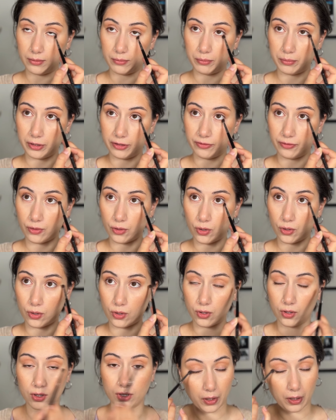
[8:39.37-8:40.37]
before
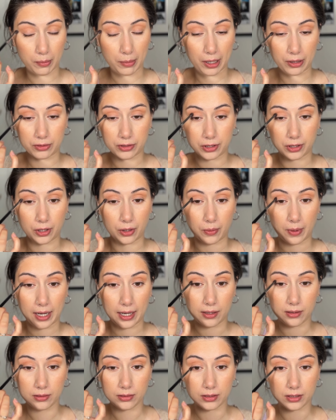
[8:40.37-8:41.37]
you're about to go
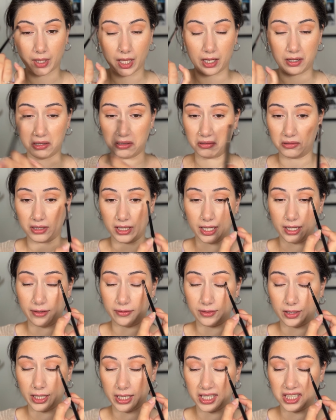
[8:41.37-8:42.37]
out and you only have
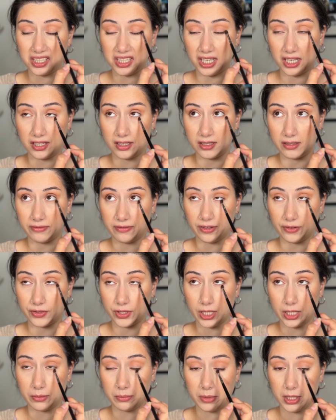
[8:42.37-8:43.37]
like 10 to
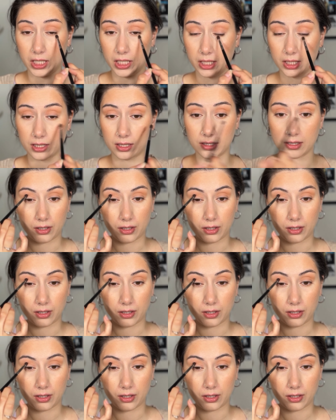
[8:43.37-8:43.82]
15 minutes,